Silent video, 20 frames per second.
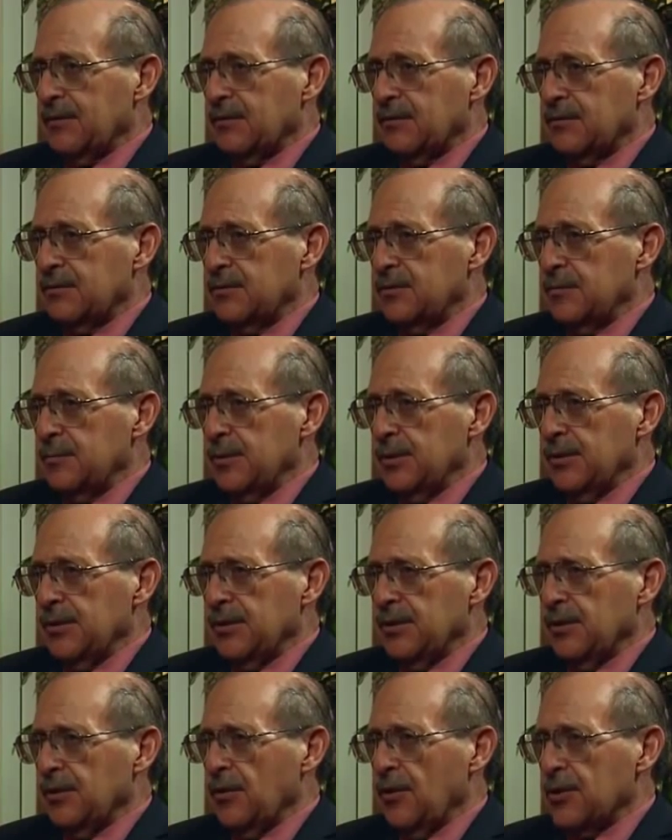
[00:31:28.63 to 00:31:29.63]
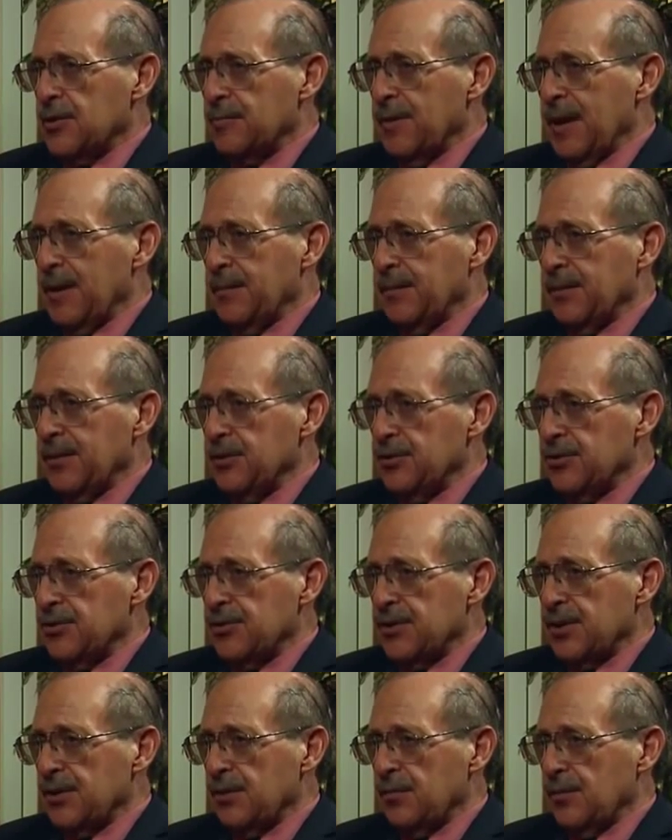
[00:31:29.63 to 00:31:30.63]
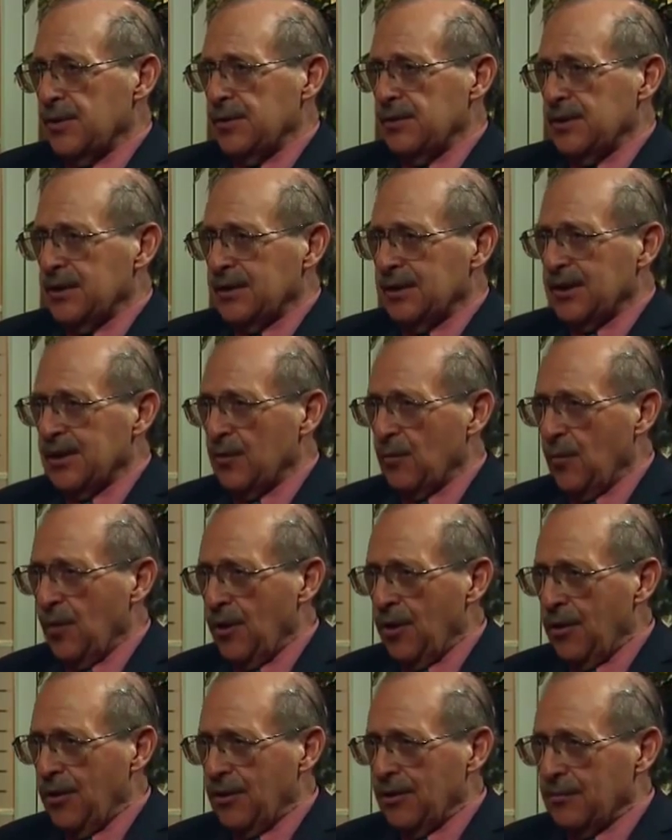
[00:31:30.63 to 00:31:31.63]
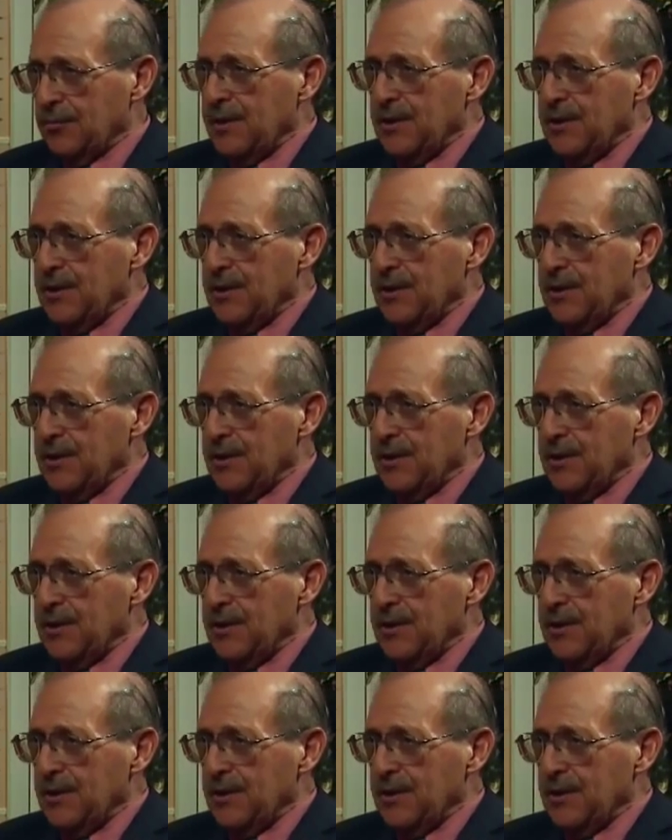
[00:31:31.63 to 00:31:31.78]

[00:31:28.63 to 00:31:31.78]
2 million in a large population center? We declare war on them.